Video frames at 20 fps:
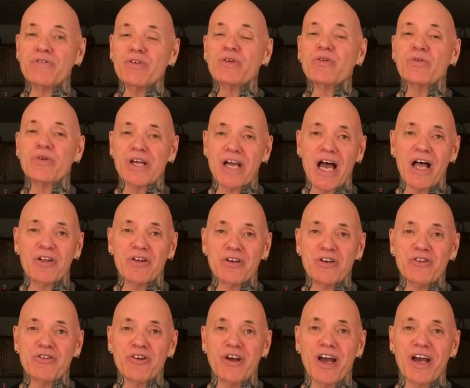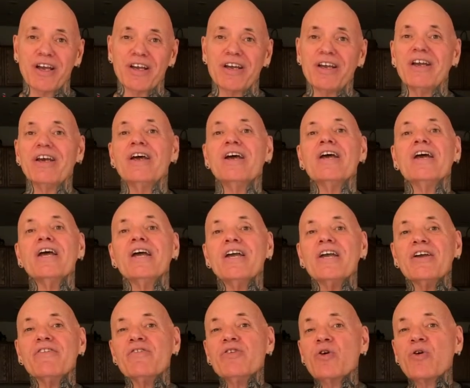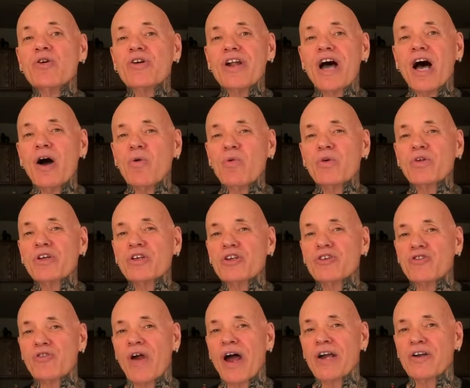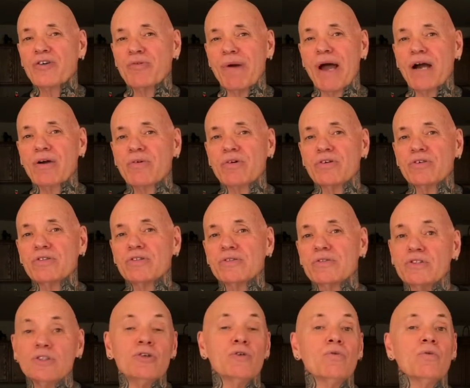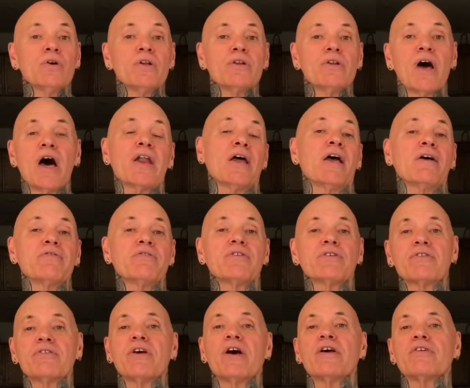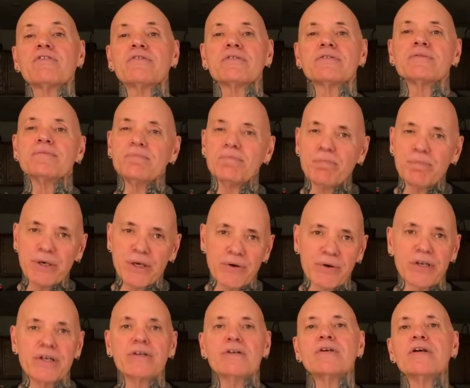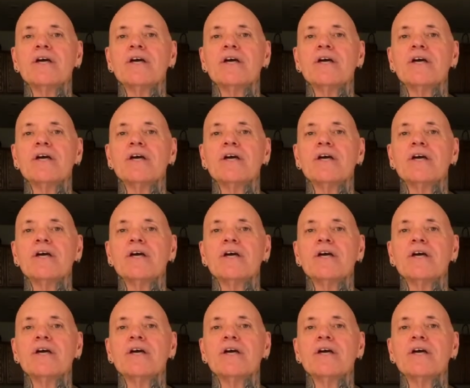you a reality check. If you're not willing to track your macros, you will not have success, period.